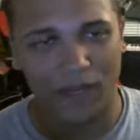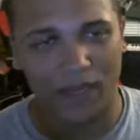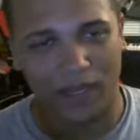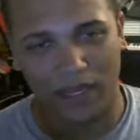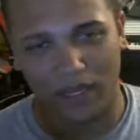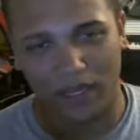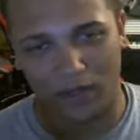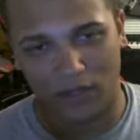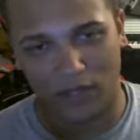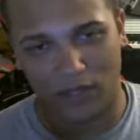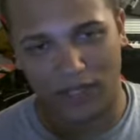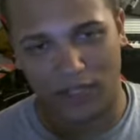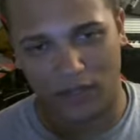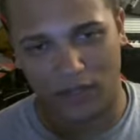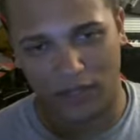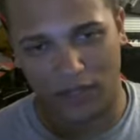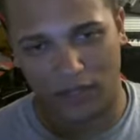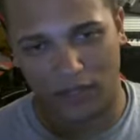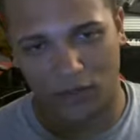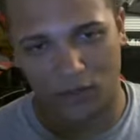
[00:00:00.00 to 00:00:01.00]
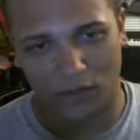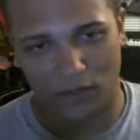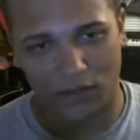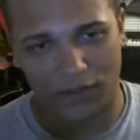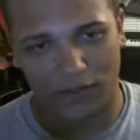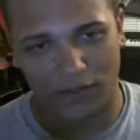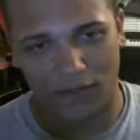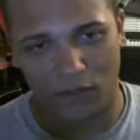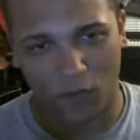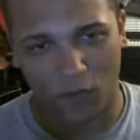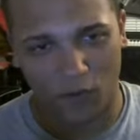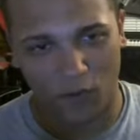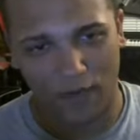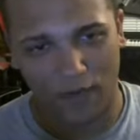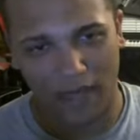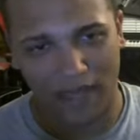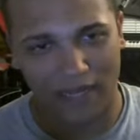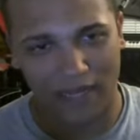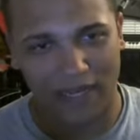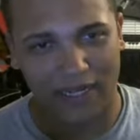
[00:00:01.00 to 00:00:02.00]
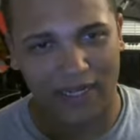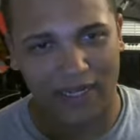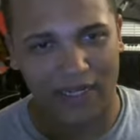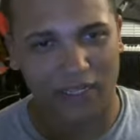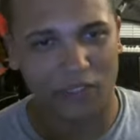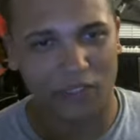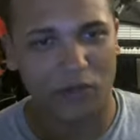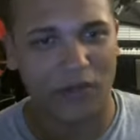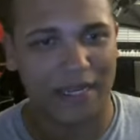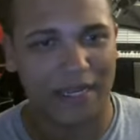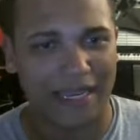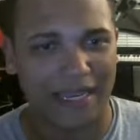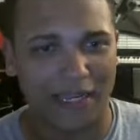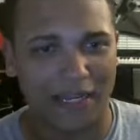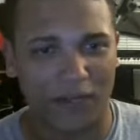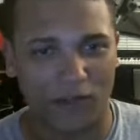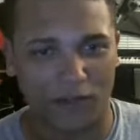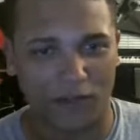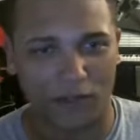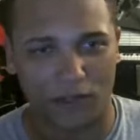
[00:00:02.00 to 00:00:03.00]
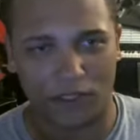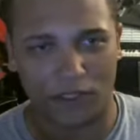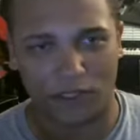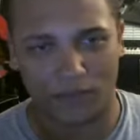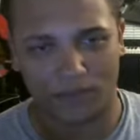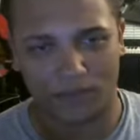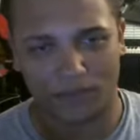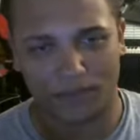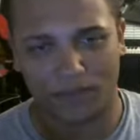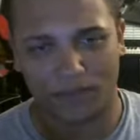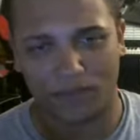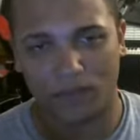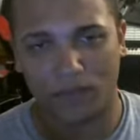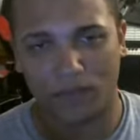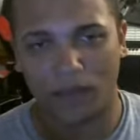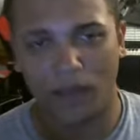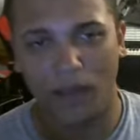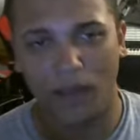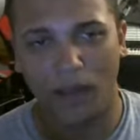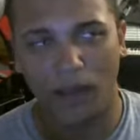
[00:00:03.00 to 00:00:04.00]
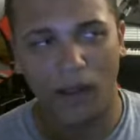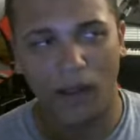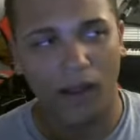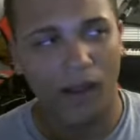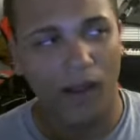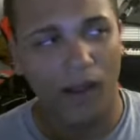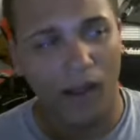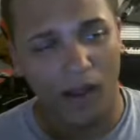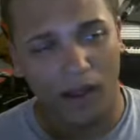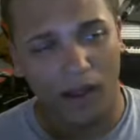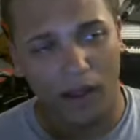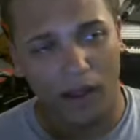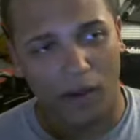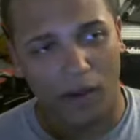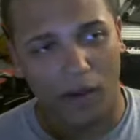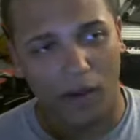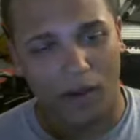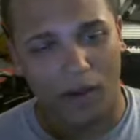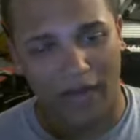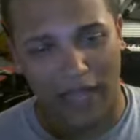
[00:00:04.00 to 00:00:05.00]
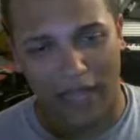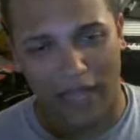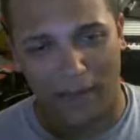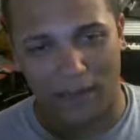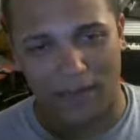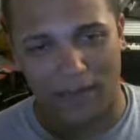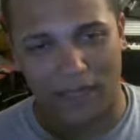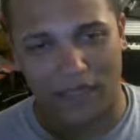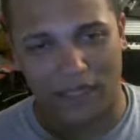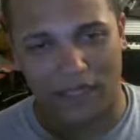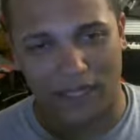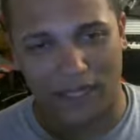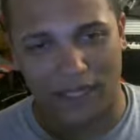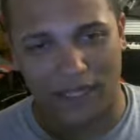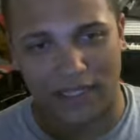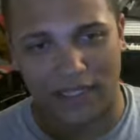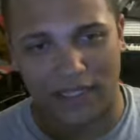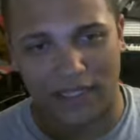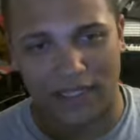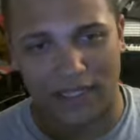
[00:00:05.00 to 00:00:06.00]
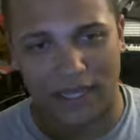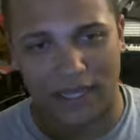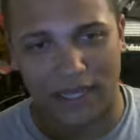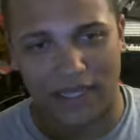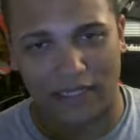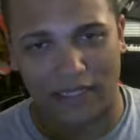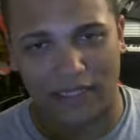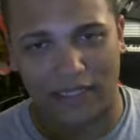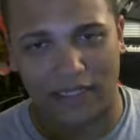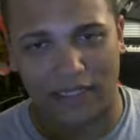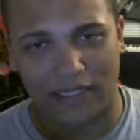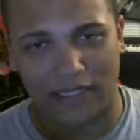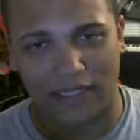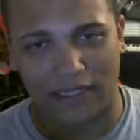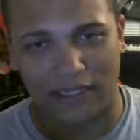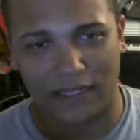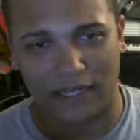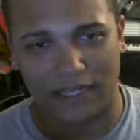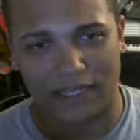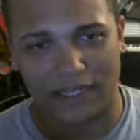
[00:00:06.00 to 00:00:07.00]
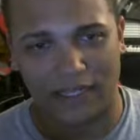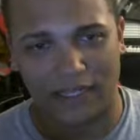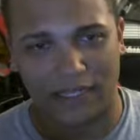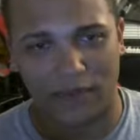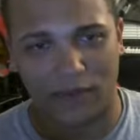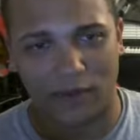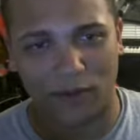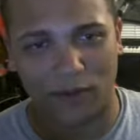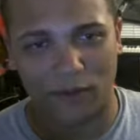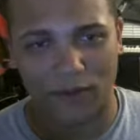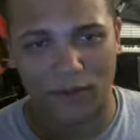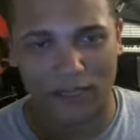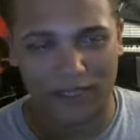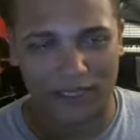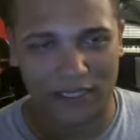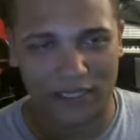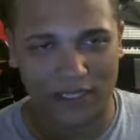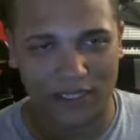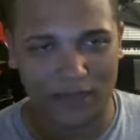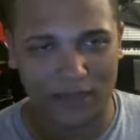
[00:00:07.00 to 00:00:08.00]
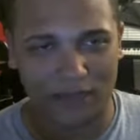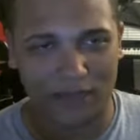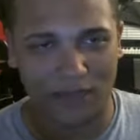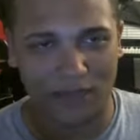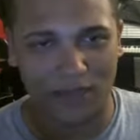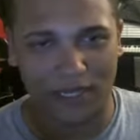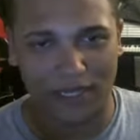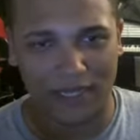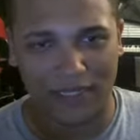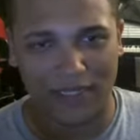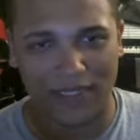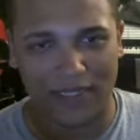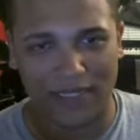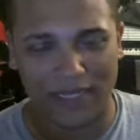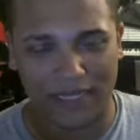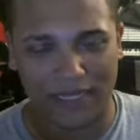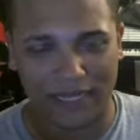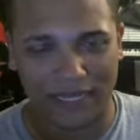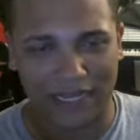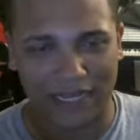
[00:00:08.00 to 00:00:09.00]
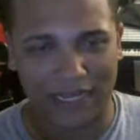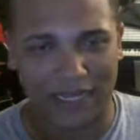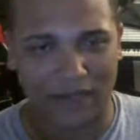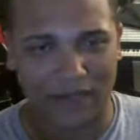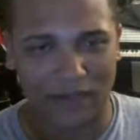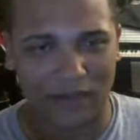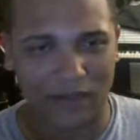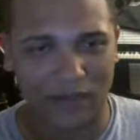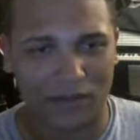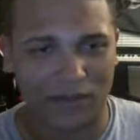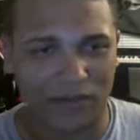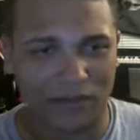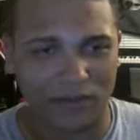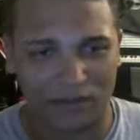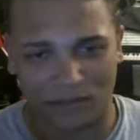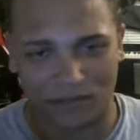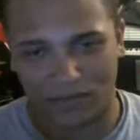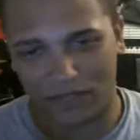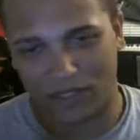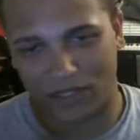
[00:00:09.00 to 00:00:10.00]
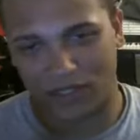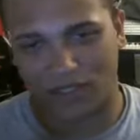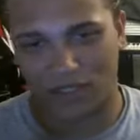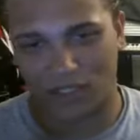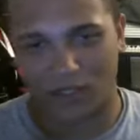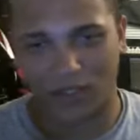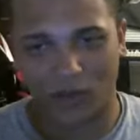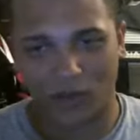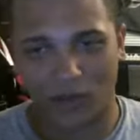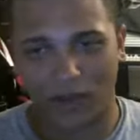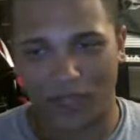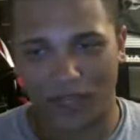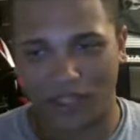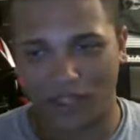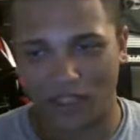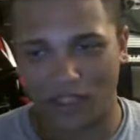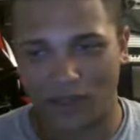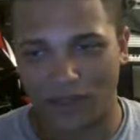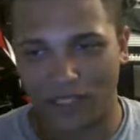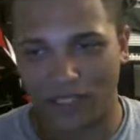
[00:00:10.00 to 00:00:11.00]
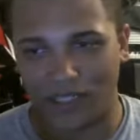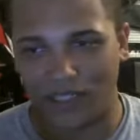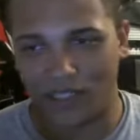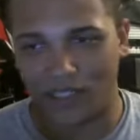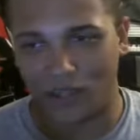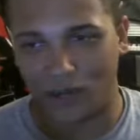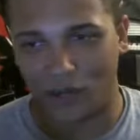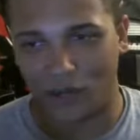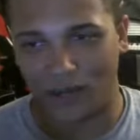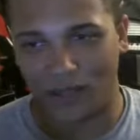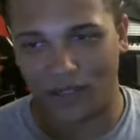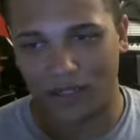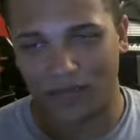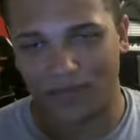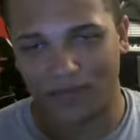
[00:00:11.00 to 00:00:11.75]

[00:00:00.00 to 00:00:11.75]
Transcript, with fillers: It'll like try to reformat it into a Kindle version. What happens is that it's not a perfect system, and it there's certain ways you need to uh,